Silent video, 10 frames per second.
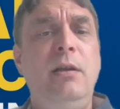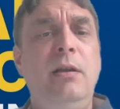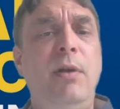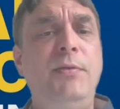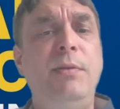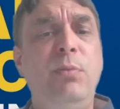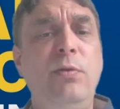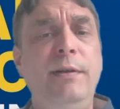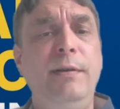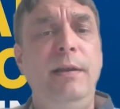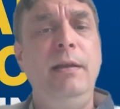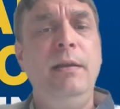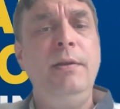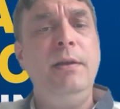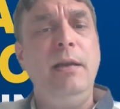Most importantly,
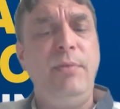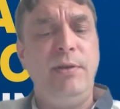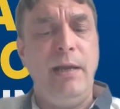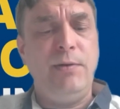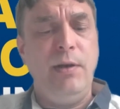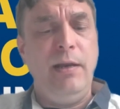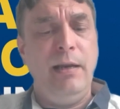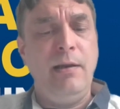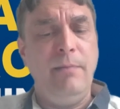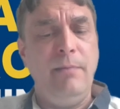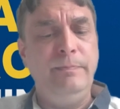it protects your income.